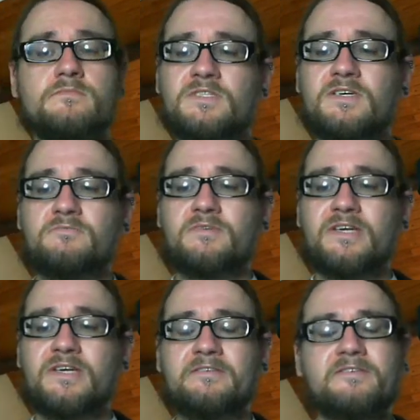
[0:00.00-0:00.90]
not
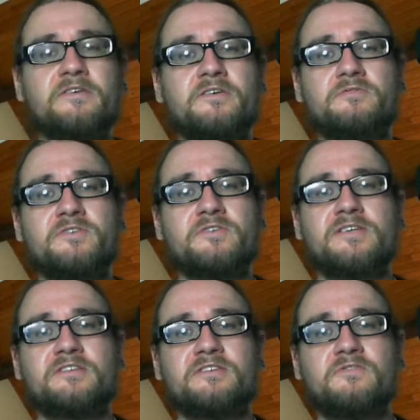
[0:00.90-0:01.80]
really anything I can
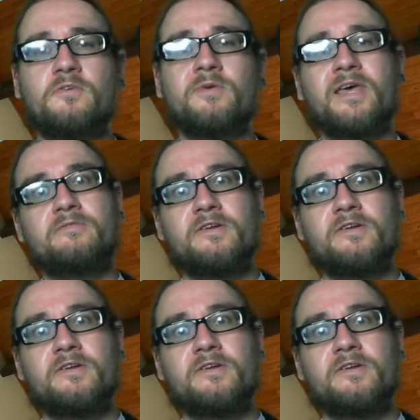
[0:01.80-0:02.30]
criticise it for without